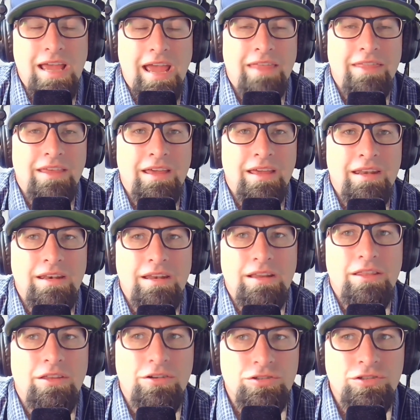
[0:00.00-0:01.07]
And then
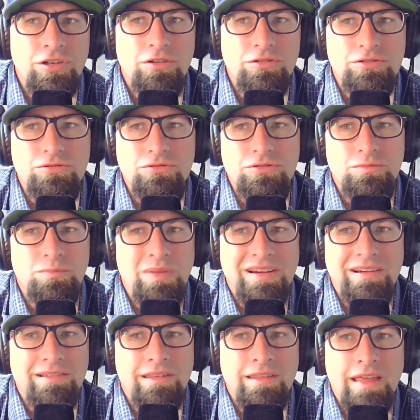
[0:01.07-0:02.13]
there's no schools
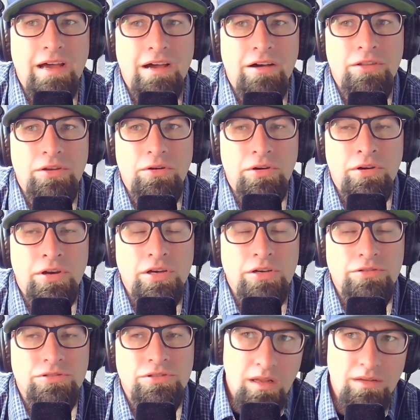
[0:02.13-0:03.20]
bigger than that on the Oregon
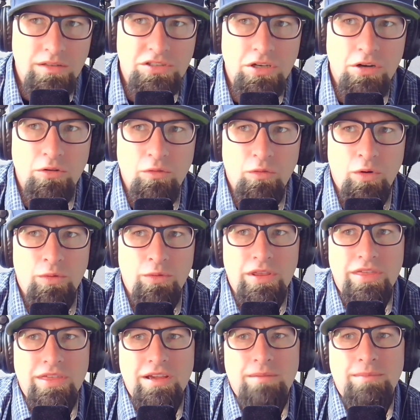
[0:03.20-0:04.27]
coast. So when we
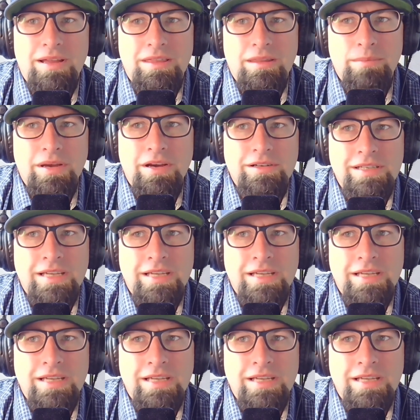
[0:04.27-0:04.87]
think about the bigger